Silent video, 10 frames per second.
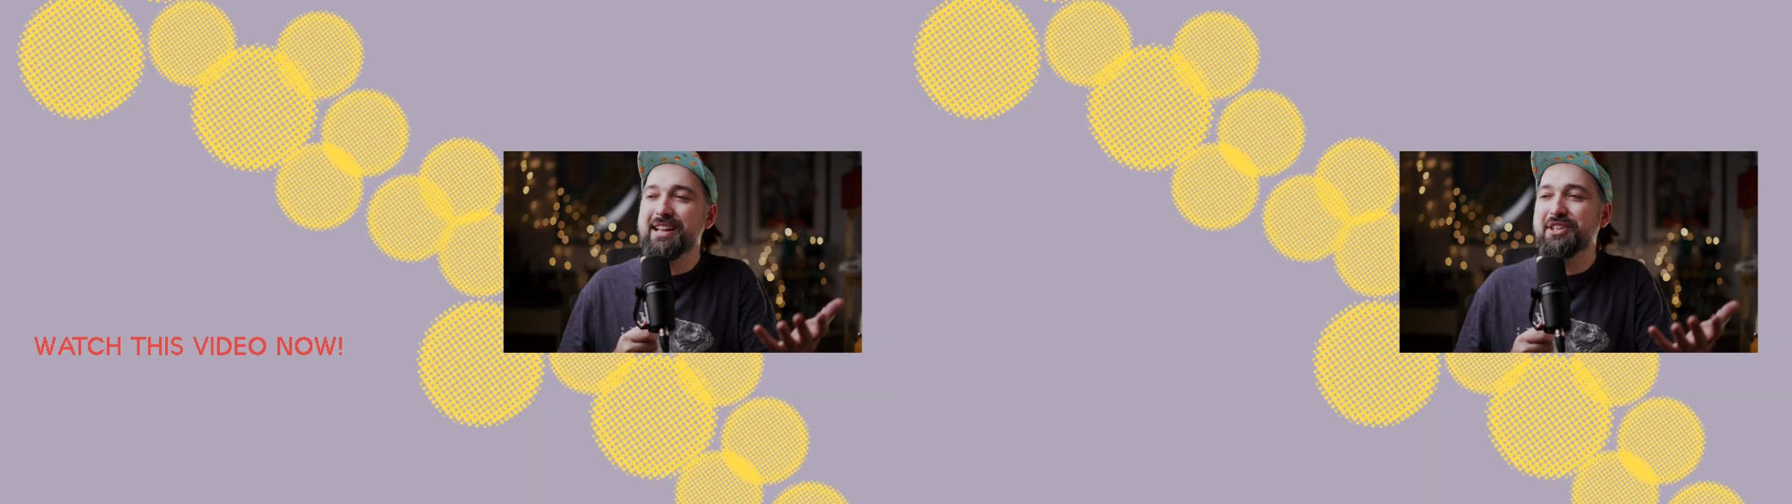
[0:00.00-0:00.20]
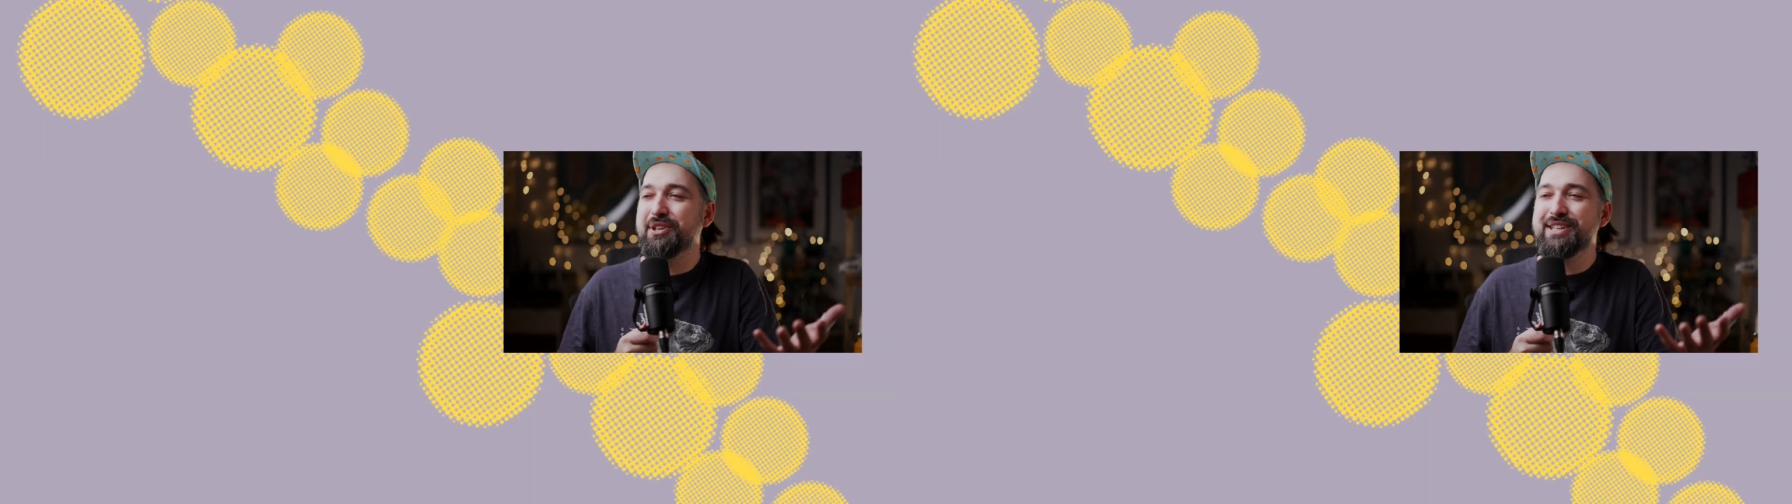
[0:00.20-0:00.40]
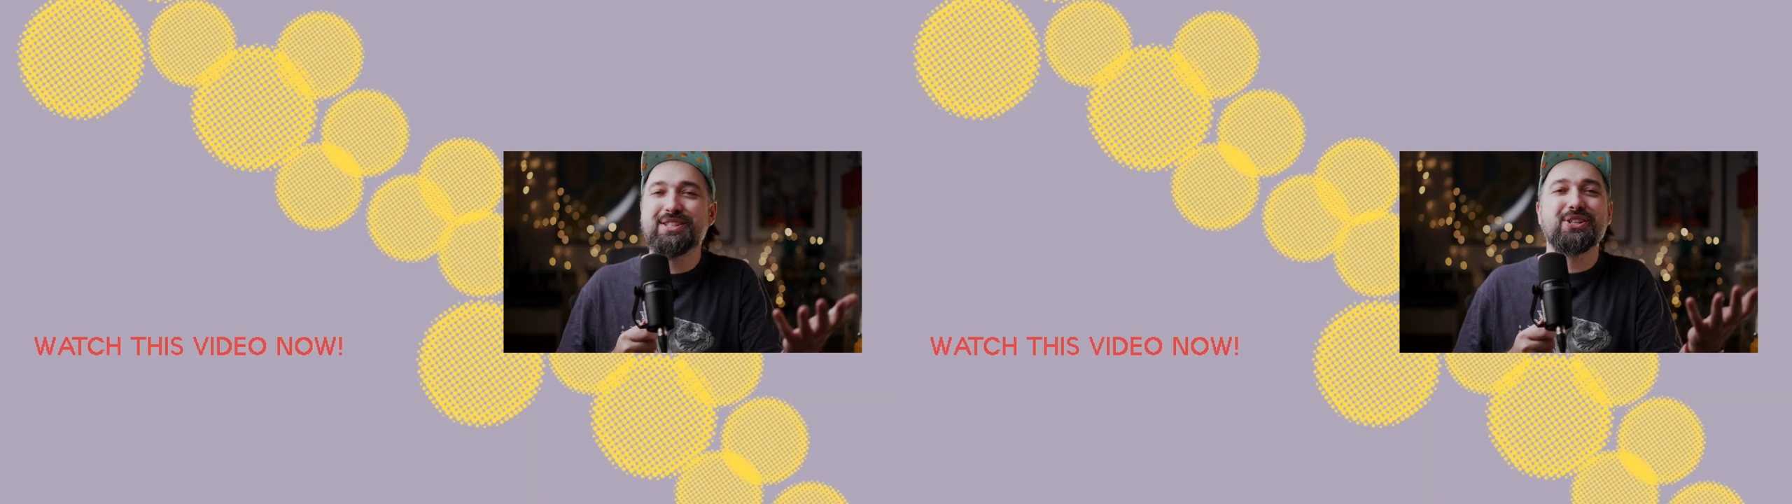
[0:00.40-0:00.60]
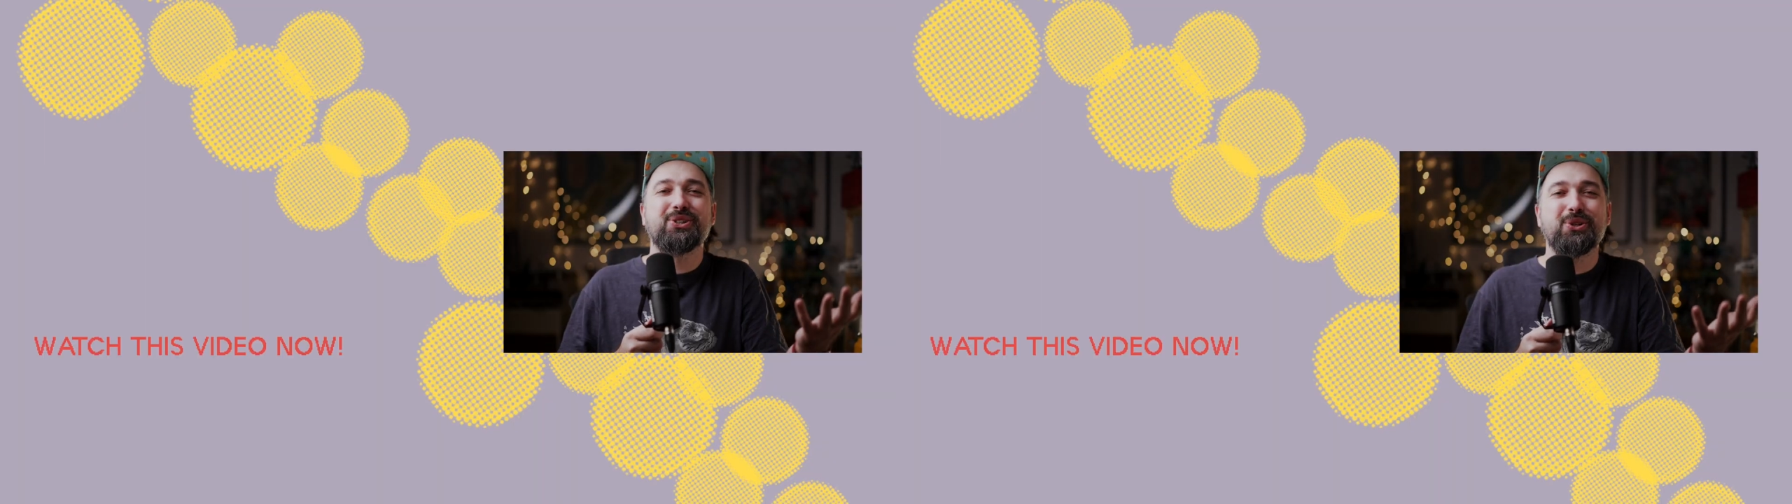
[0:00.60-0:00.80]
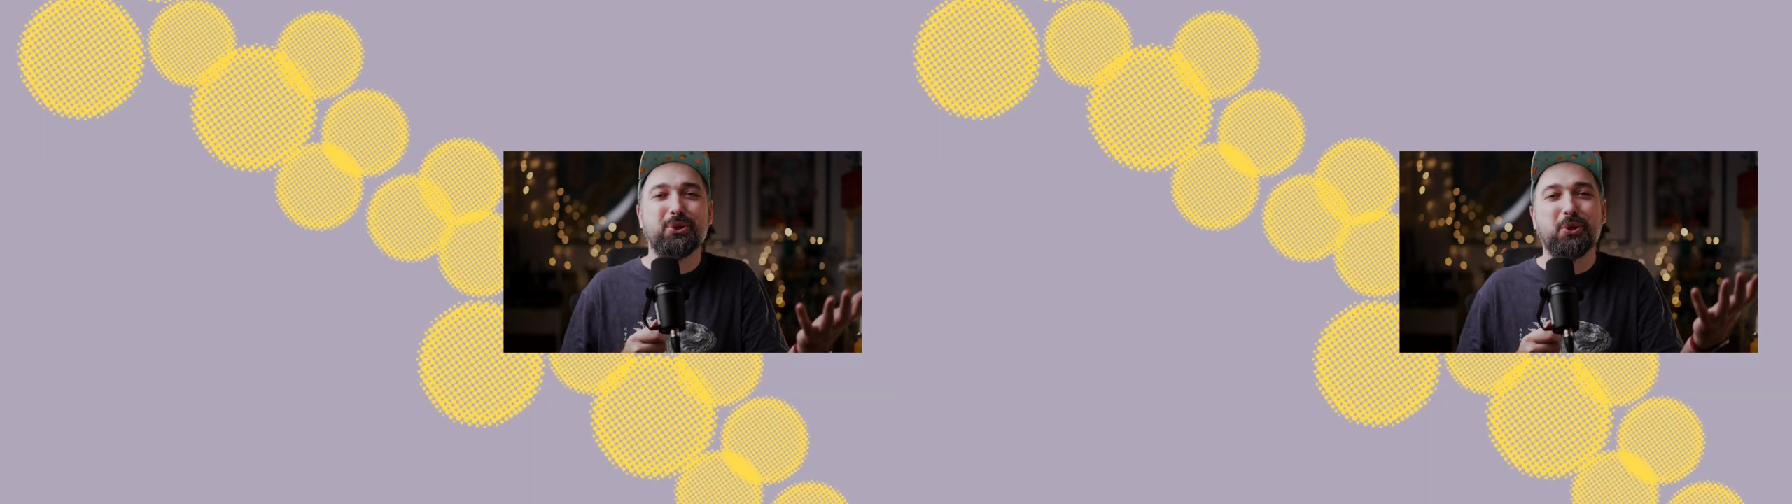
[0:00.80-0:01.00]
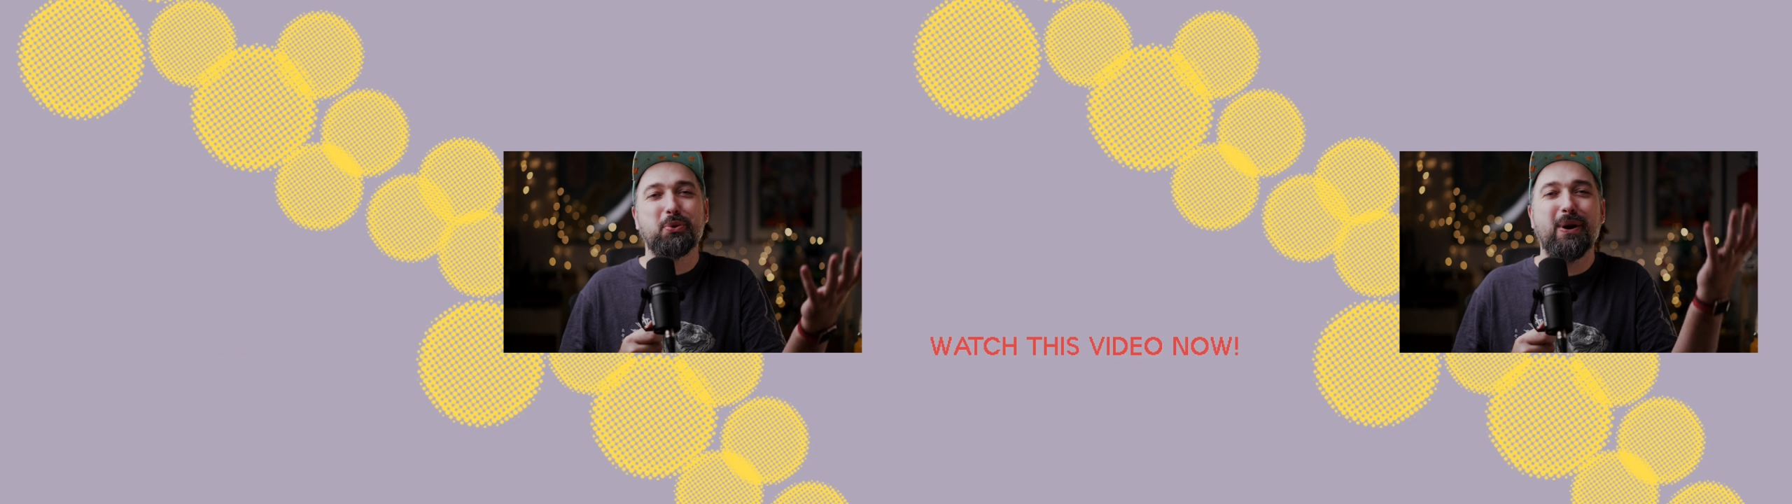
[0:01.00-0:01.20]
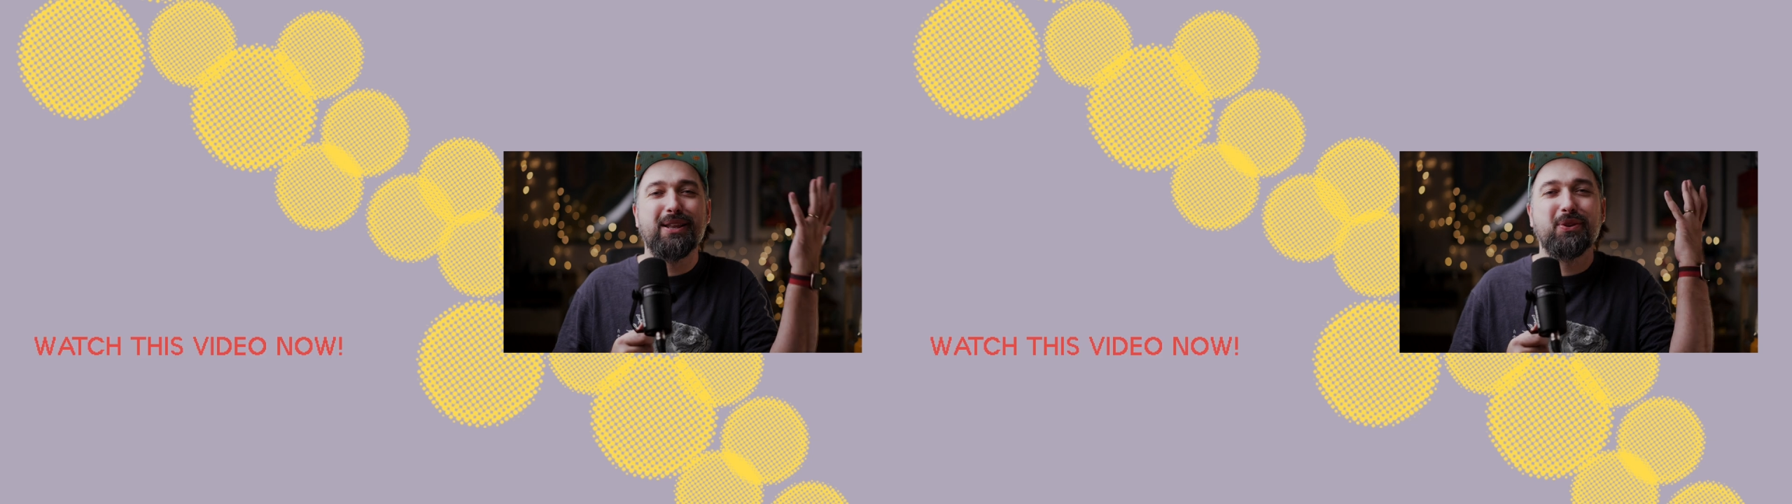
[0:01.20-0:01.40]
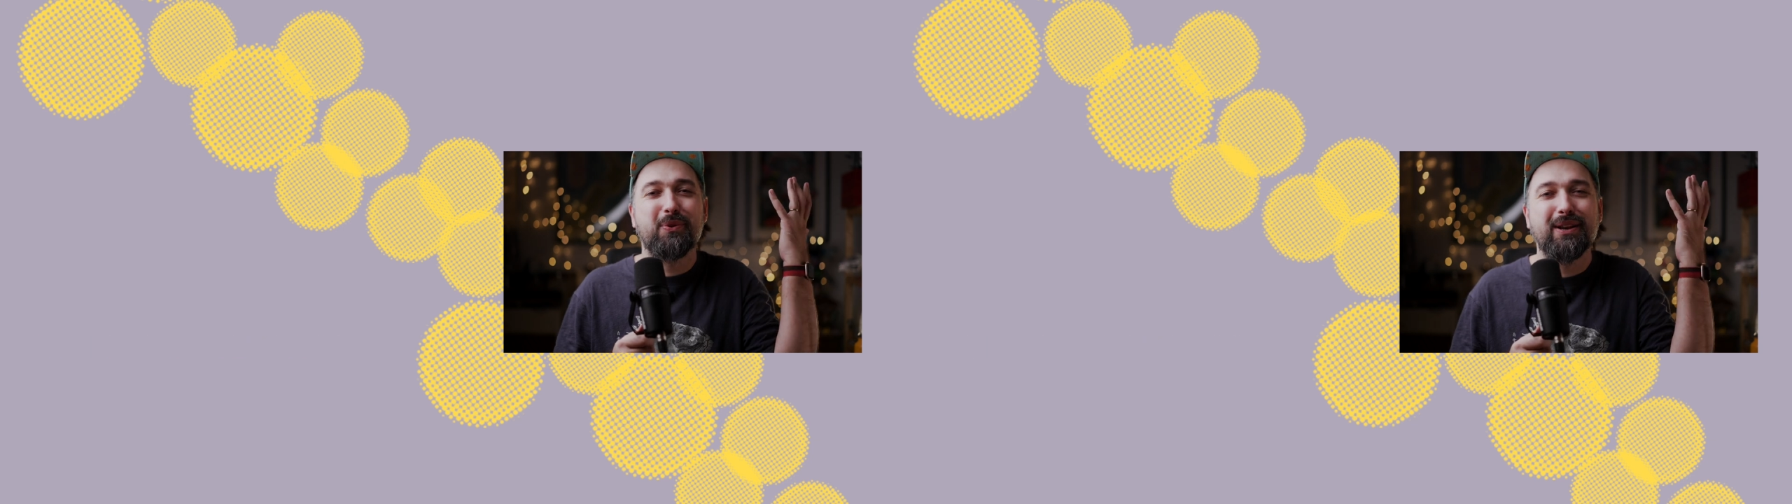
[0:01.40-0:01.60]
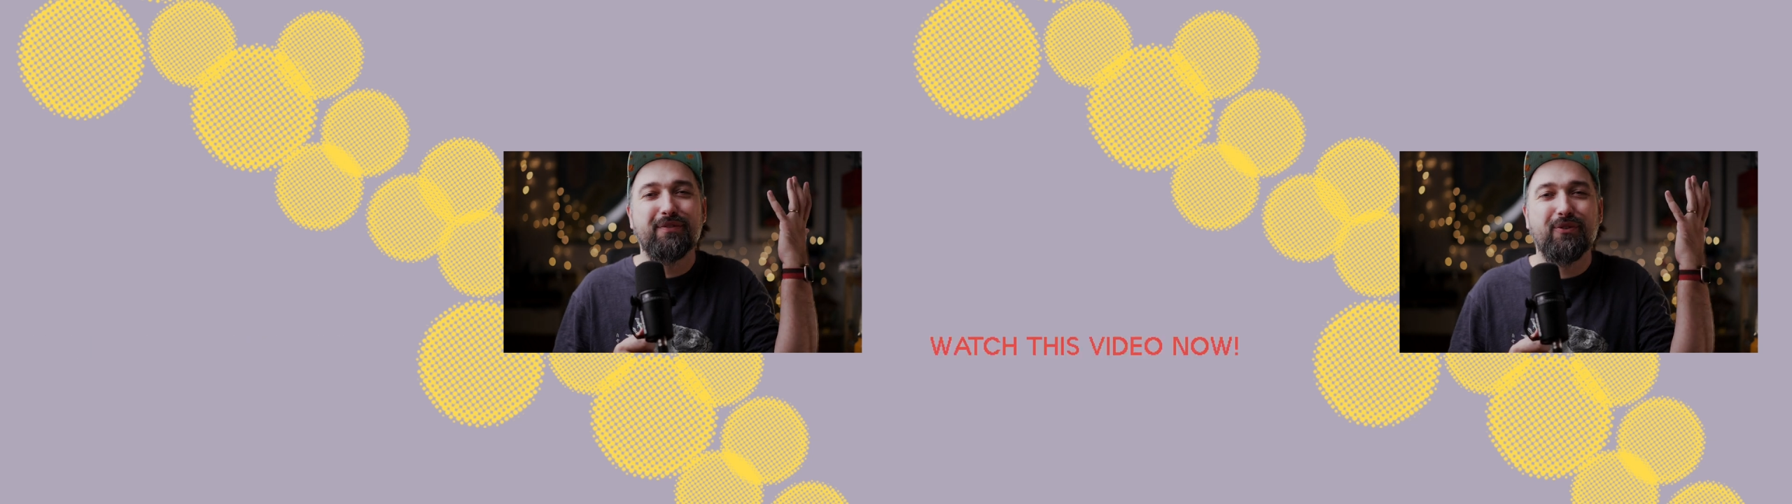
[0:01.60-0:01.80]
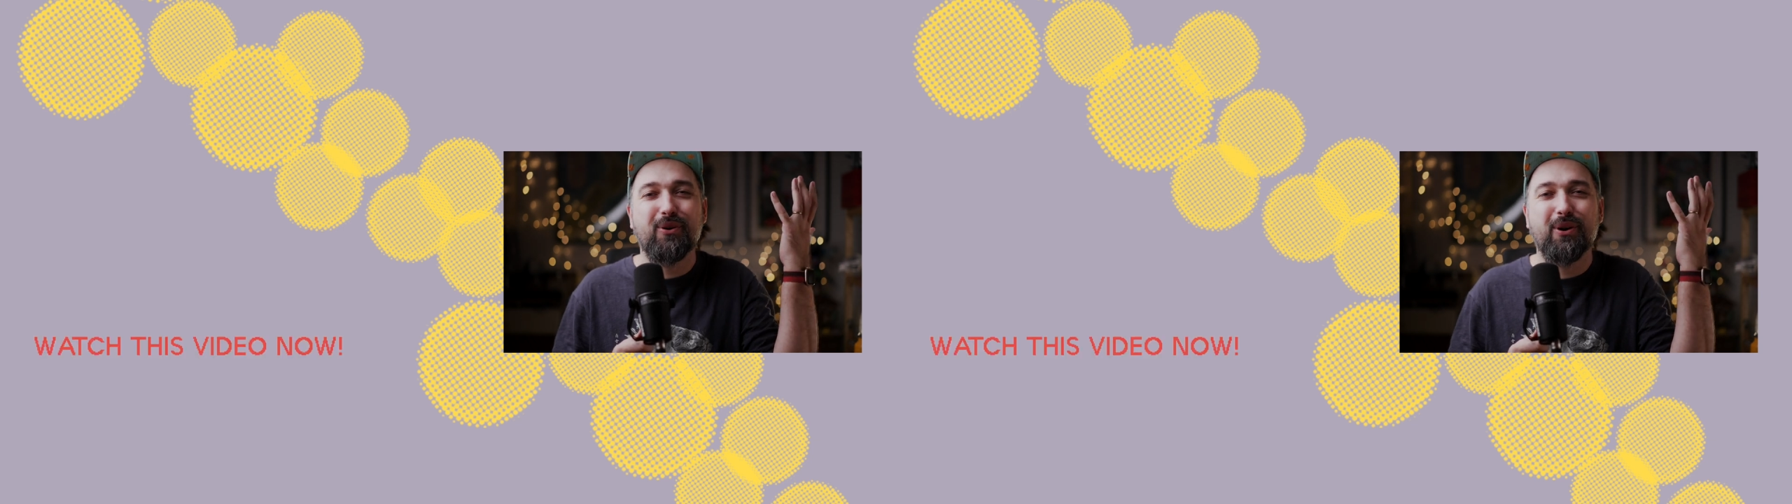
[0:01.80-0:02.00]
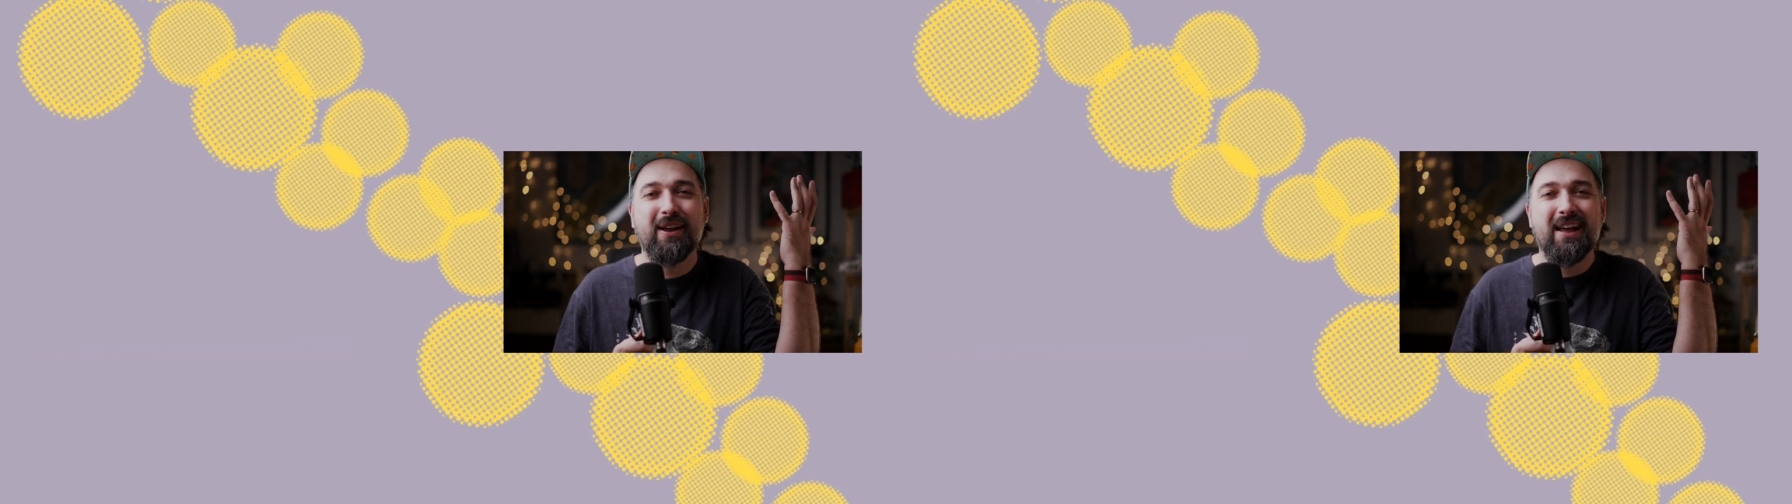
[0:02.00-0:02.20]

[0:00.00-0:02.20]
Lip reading: transition to 2024.